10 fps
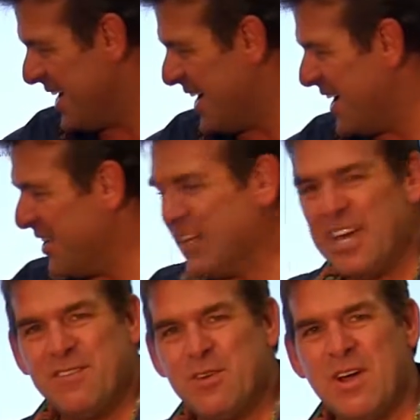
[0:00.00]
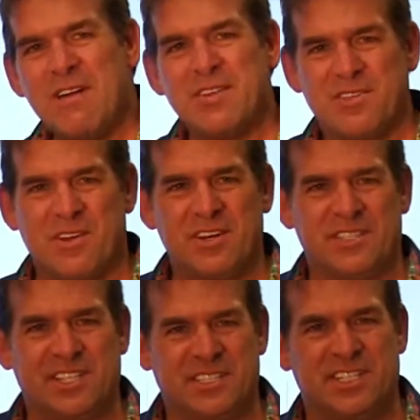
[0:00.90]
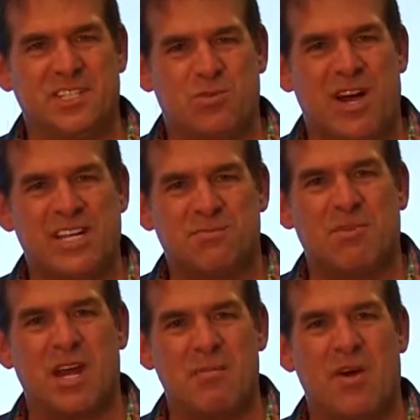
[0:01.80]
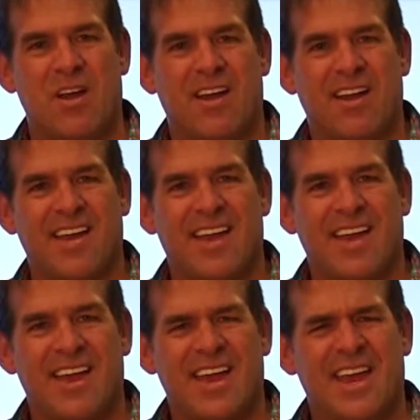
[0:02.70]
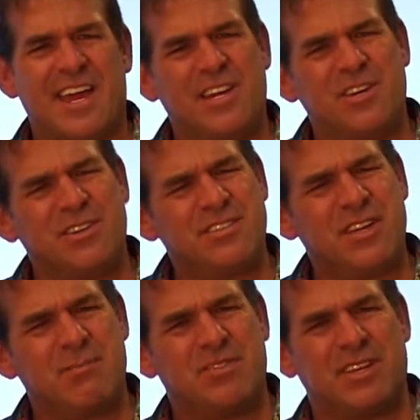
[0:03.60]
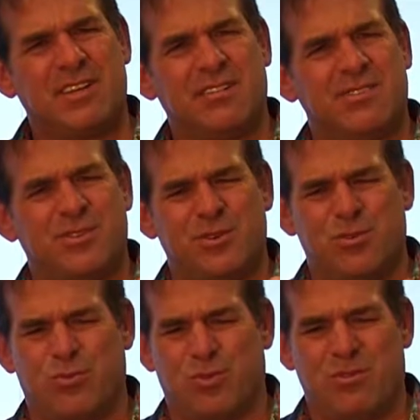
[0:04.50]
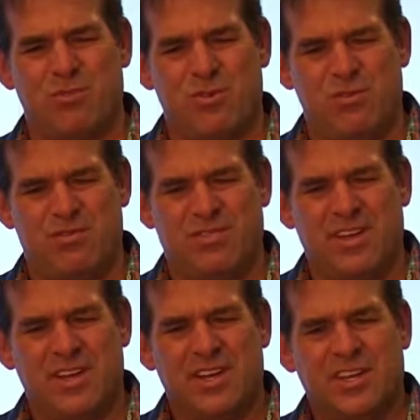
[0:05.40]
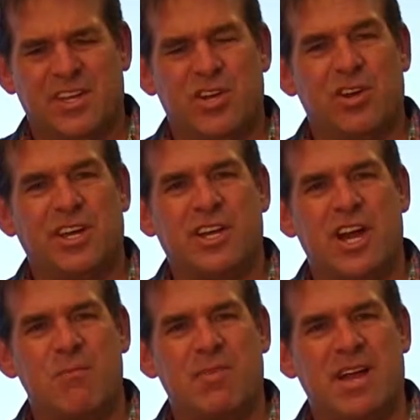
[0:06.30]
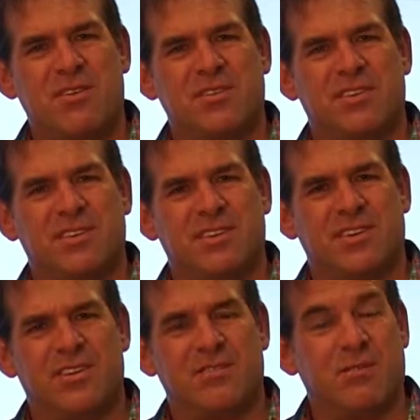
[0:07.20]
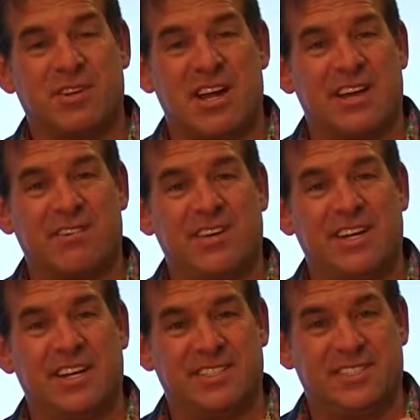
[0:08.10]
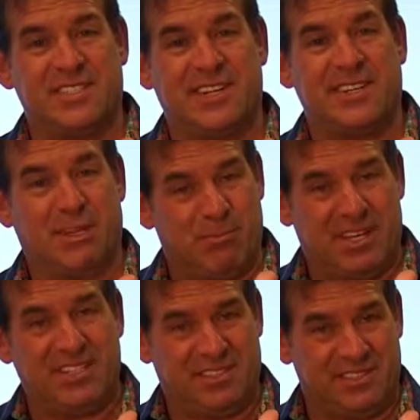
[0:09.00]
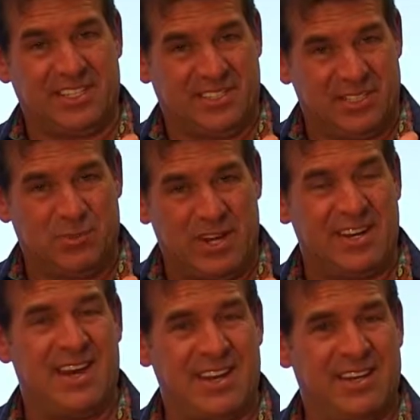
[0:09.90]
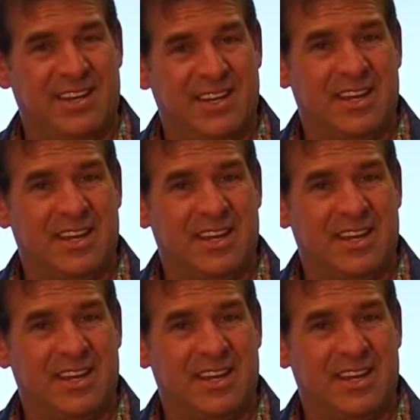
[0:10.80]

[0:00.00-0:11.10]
uh, if you have a 36 inch wide spray bar and you're attempting to remove curing compound from concrete necessary to place a six inch wide line,